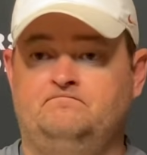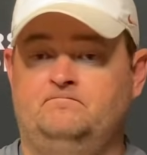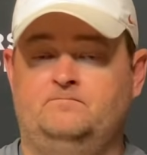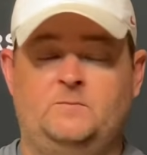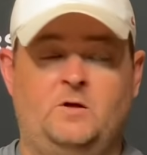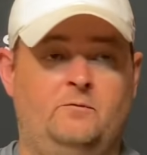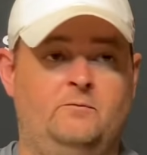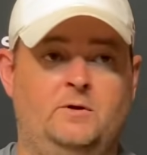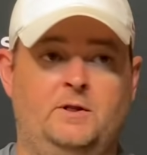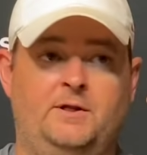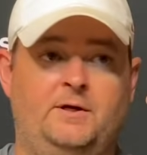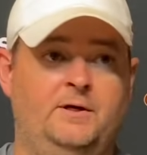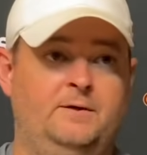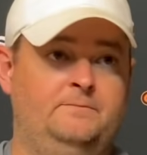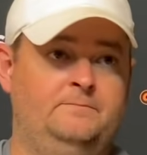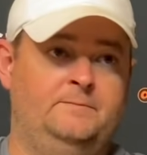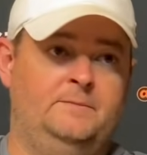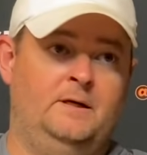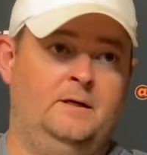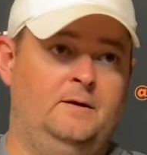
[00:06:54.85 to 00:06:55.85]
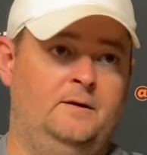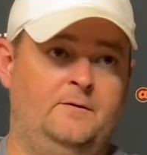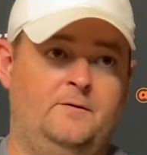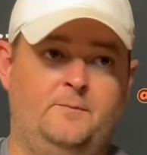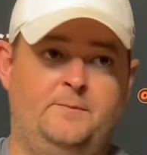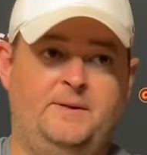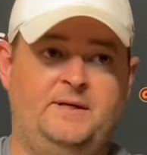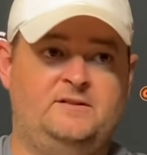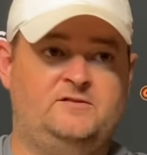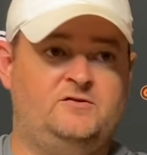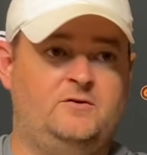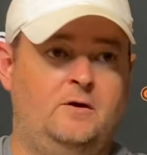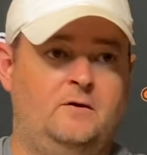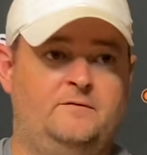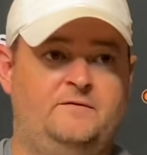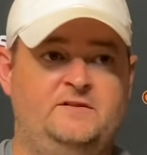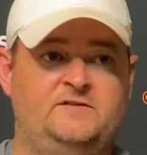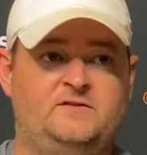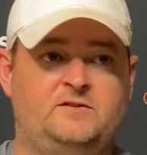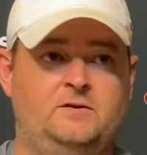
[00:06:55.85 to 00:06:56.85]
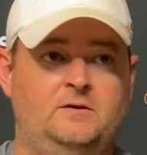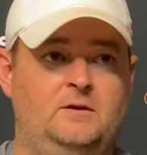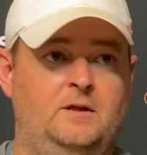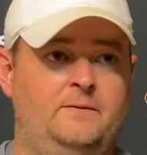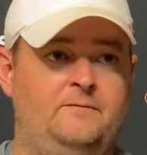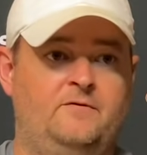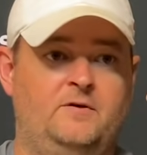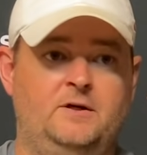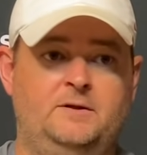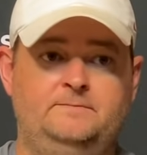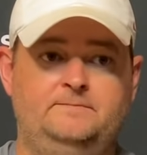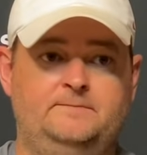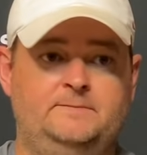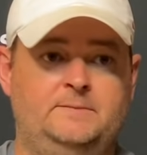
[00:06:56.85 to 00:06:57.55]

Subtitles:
Really good. They're big, strong, physical up front.